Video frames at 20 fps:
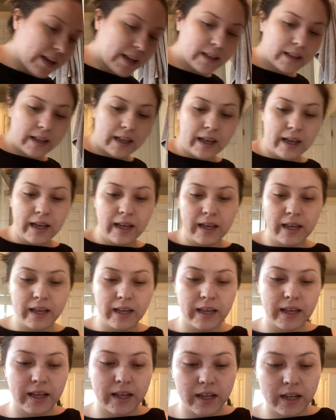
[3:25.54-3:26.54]
And
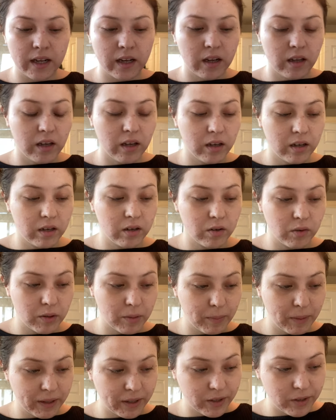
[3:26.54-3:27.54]
then, what
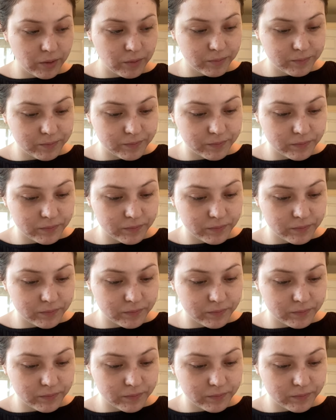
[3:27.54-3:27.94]
am I gonna do?